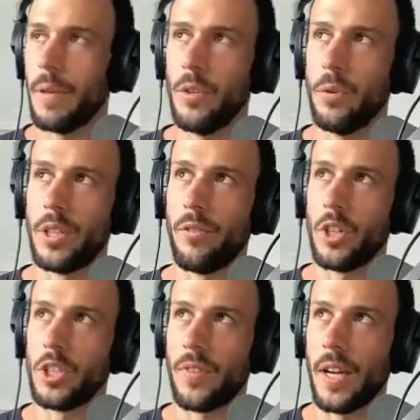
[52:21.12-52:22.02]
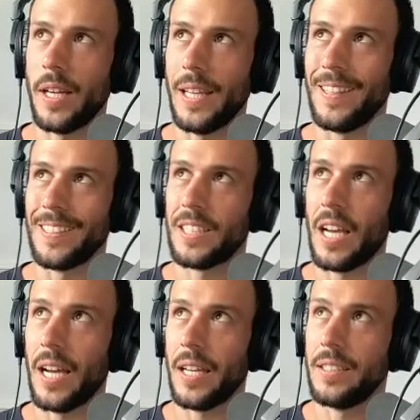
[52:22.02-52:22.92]
if you were diversified in the
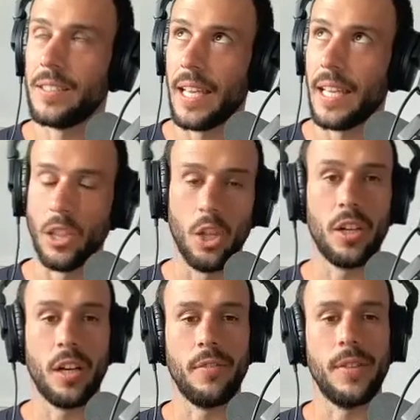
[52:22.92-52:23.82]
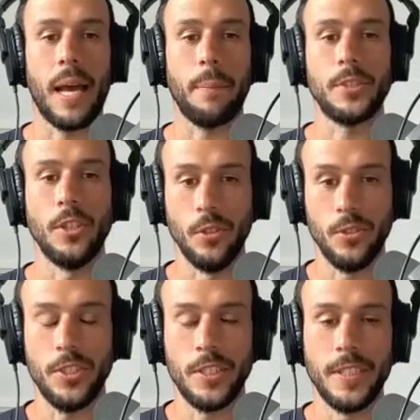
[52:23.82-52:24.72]
size and look of
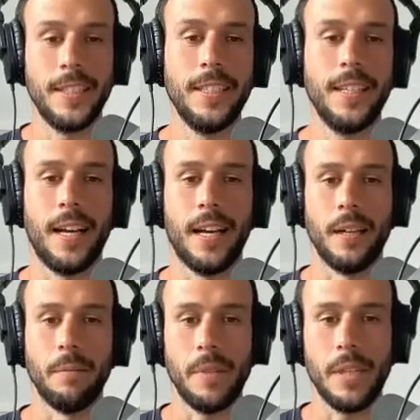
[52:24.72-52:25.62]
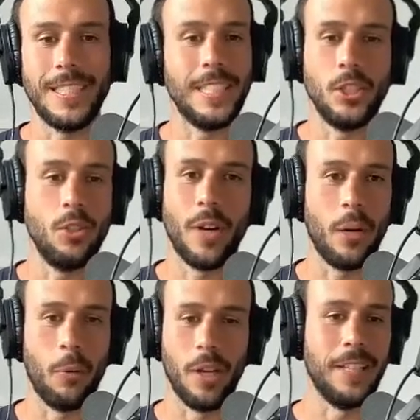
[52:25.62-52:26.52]
Yapstones, you didn't do
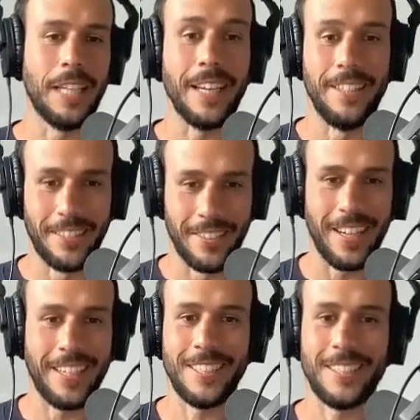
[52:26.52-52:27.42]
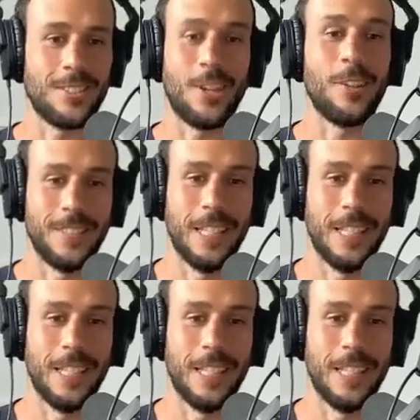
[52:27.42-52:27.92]
very well in the end, right? Because it's all the